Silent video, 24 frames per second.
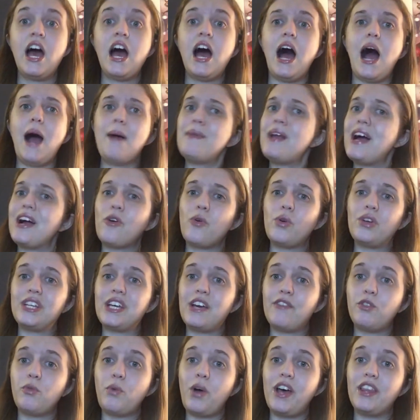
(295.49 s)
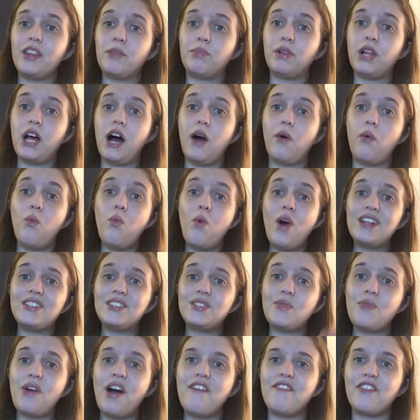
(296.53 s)
I'm not going to give away the plot
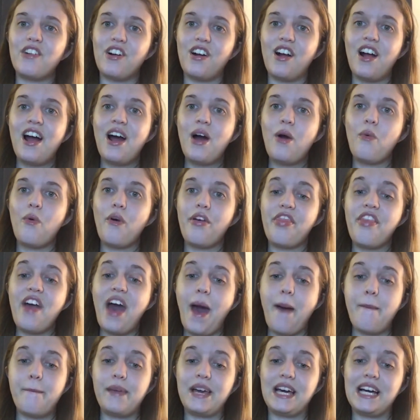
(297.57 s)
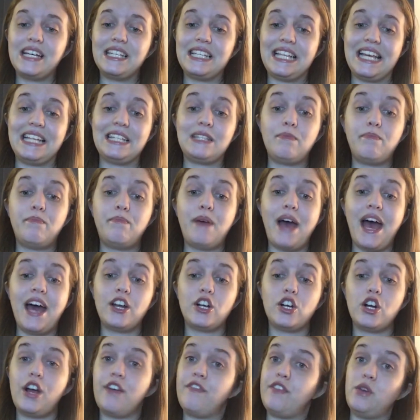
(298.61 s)
whatsoever with that because it's
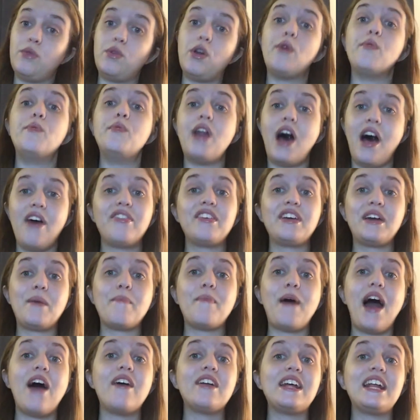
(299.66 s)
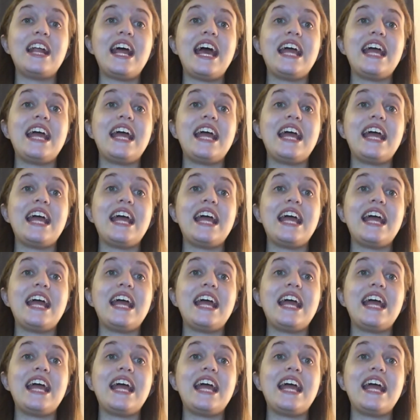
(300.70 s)
better if you know nothing about it.